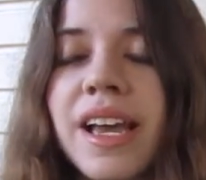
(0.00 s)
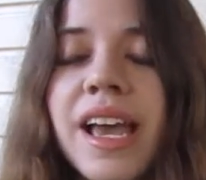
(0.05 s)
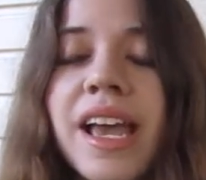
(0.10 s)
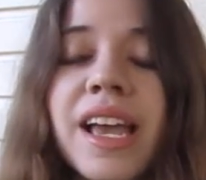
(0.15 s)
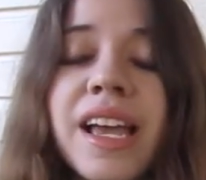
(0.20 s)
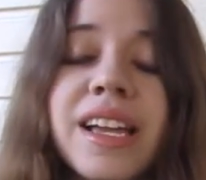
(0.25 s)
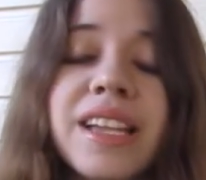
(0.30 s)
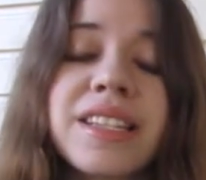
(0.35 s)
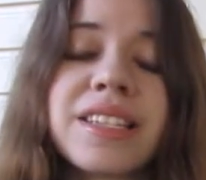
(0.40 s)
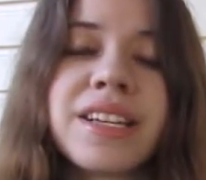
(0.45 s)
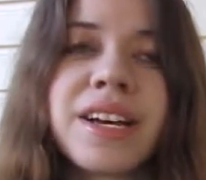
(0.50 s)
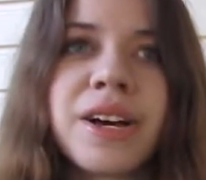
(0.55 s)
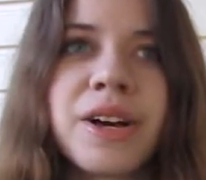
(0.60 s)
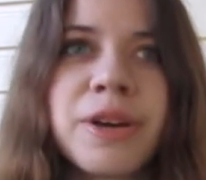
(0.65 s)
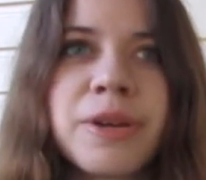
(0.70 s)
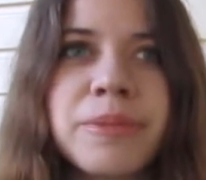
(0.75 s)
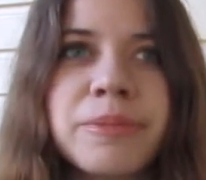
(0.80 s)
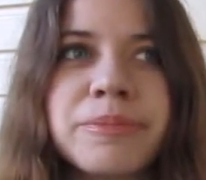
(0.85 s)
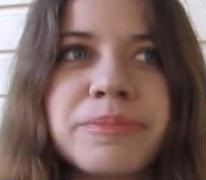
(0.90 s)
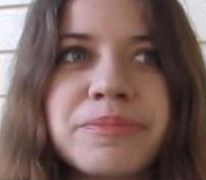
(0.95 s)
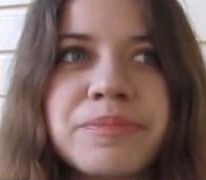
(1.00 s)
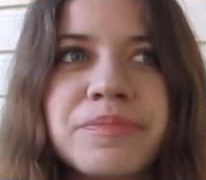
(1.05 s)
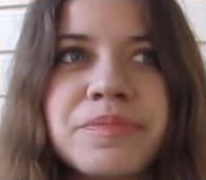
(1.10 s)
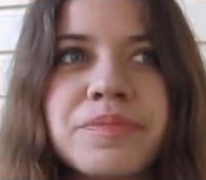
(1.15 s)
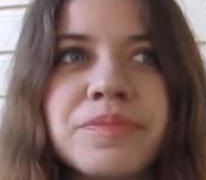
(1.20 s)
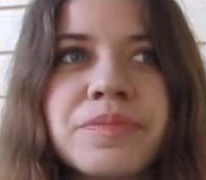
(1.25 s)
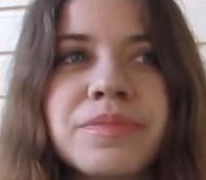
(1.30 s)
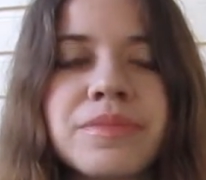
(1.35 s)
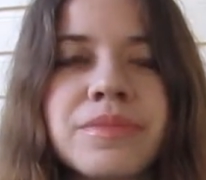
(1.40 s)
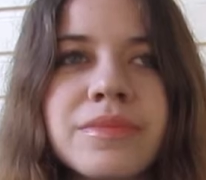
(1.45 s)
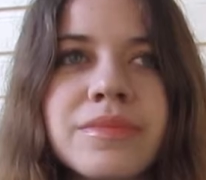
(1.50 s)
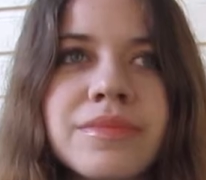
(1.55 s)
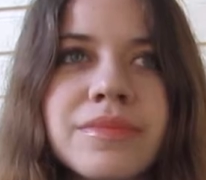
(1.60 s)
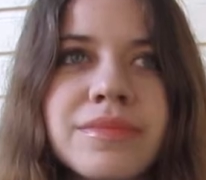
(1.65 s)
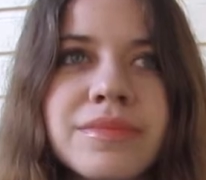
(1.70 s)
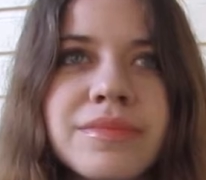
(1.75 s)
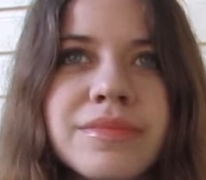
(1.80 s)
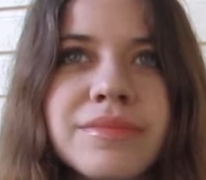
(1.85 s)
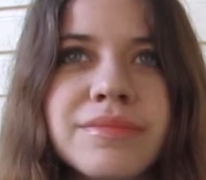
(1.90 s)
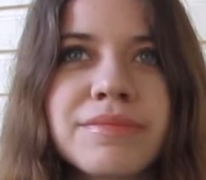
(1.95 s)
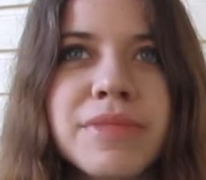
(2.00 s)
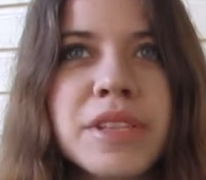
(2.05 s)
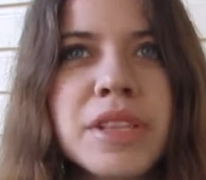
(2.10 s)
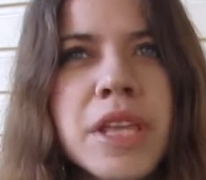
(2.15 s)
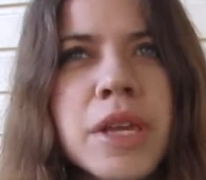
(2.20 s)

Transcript: And but